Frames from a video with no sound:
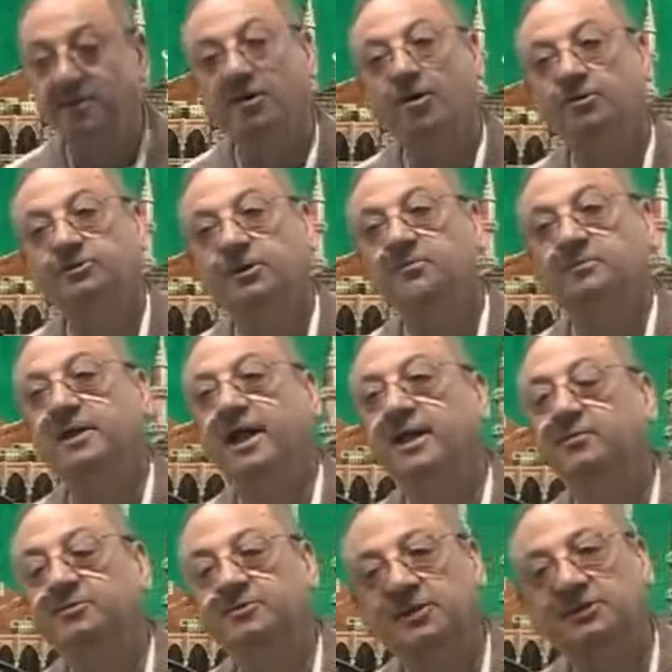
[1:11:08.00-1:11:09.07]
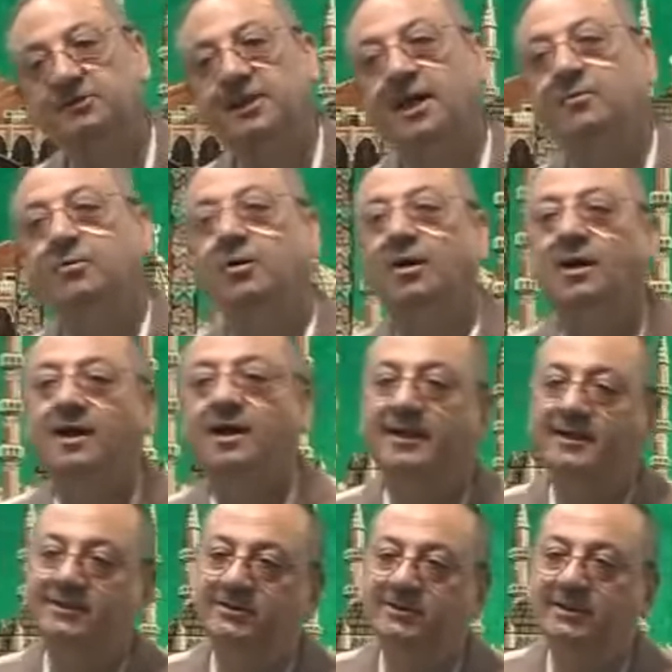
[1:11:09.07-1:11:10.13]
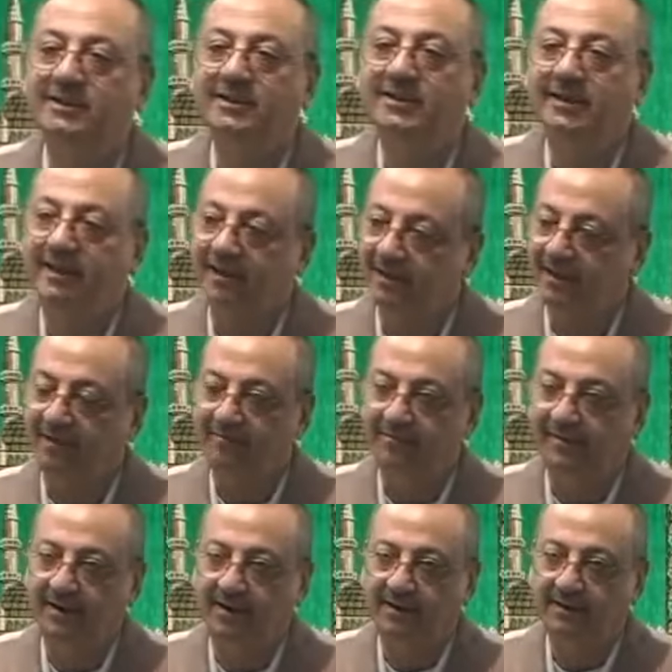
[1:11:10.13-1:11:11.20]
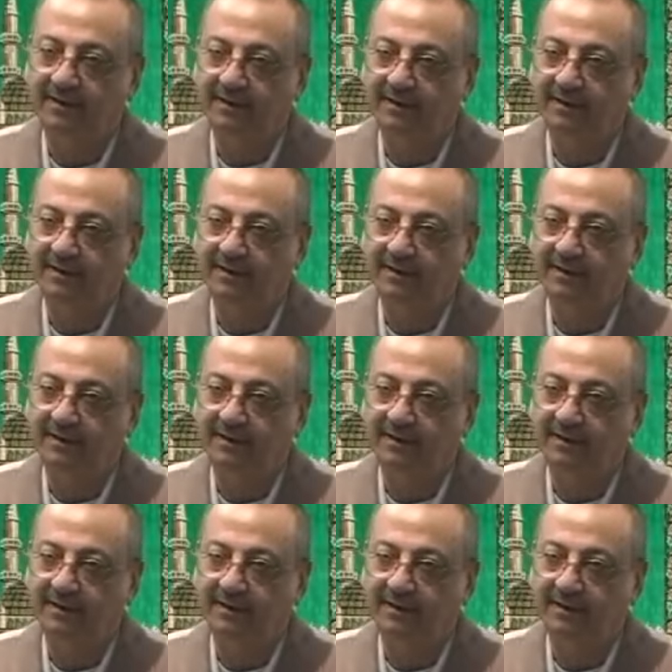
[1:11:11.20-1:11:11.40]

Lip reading: Now sometimes the sahibul hal is indefinite.